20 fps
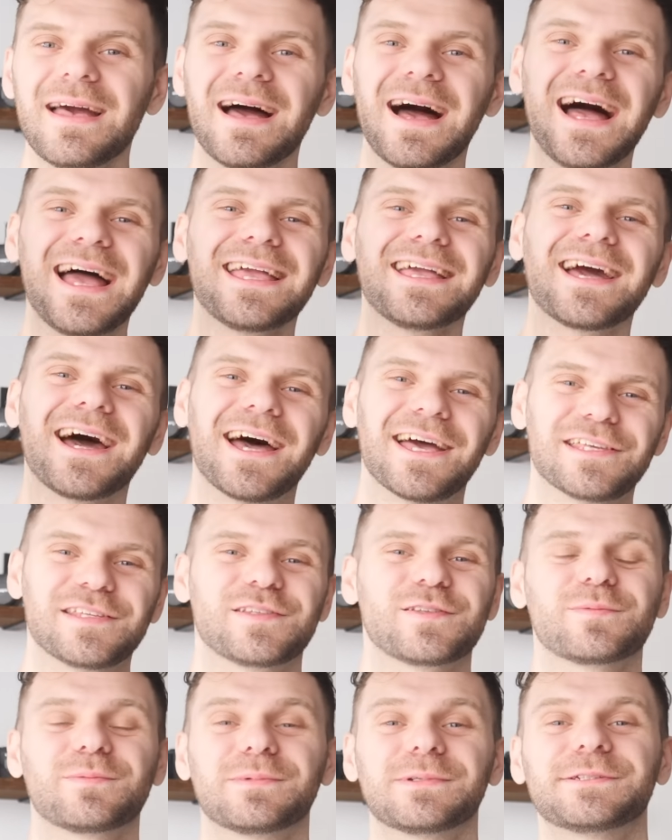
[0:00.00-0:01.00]
Hi
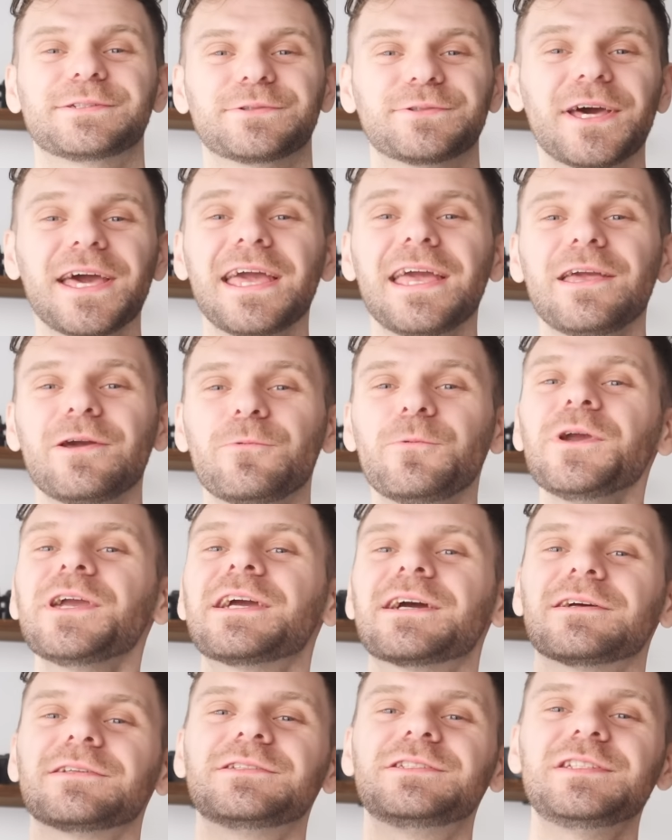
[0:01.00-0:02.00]
guys! Today we
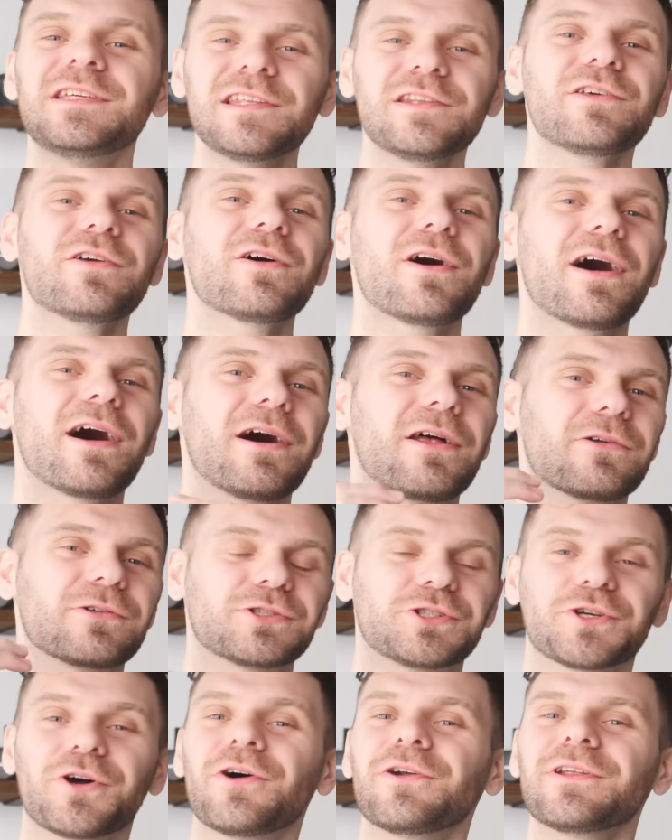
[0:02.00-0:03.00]
continue our
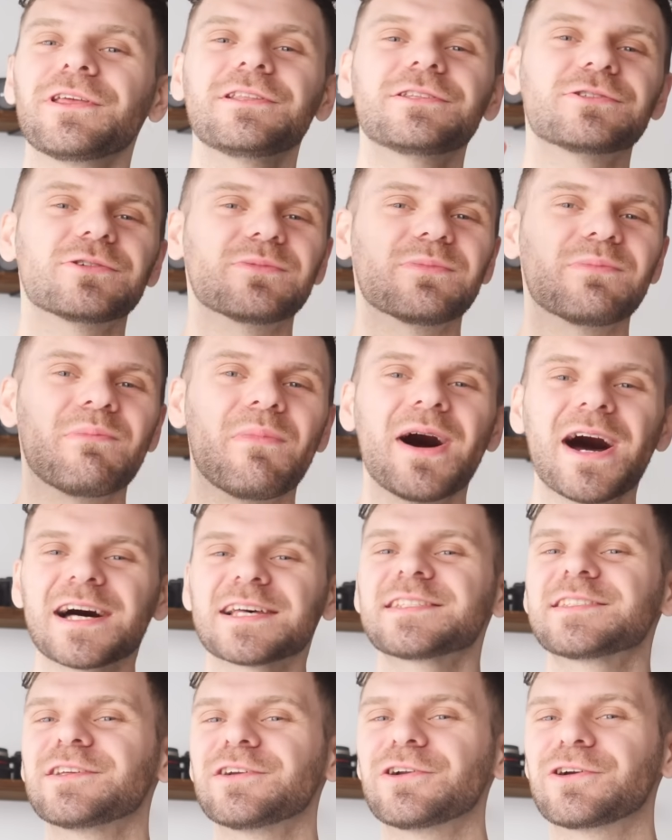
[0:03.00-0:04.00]
journey to
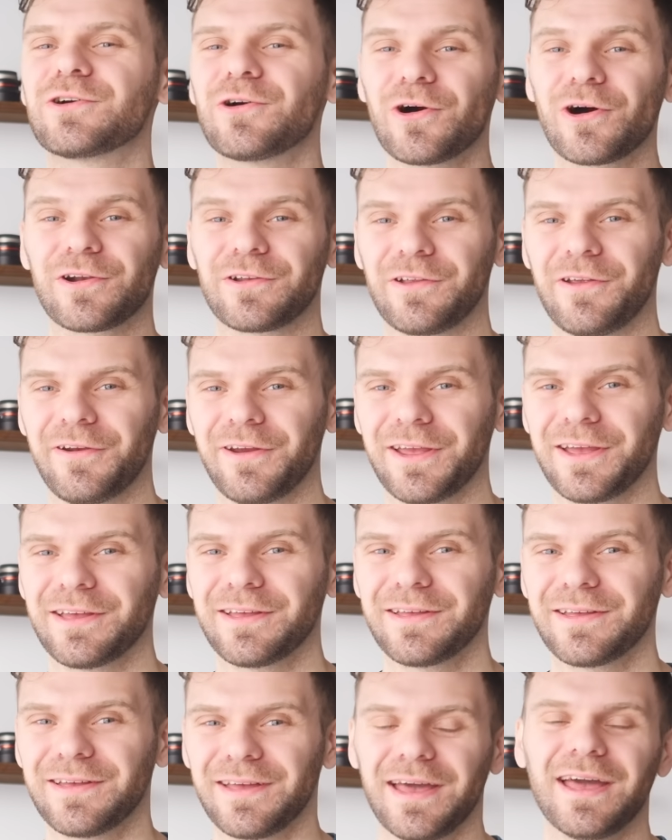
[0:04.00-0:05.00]
master cornering
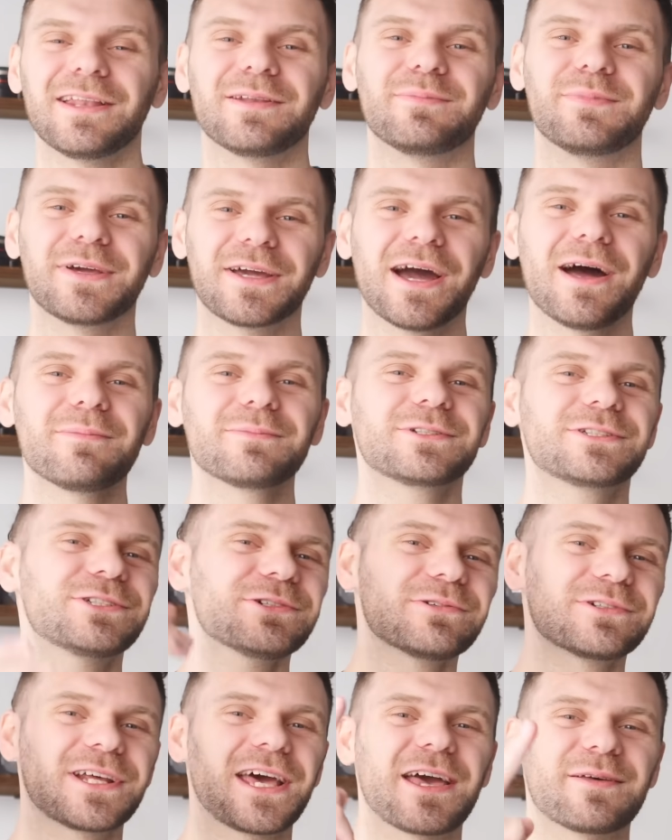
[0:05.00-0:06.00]
and become
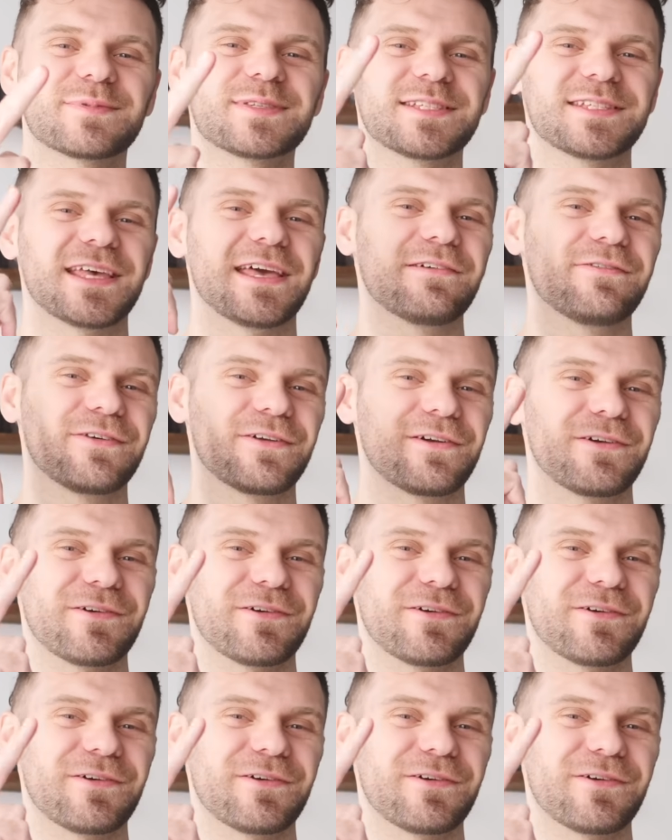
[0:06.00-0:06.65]
2 times safer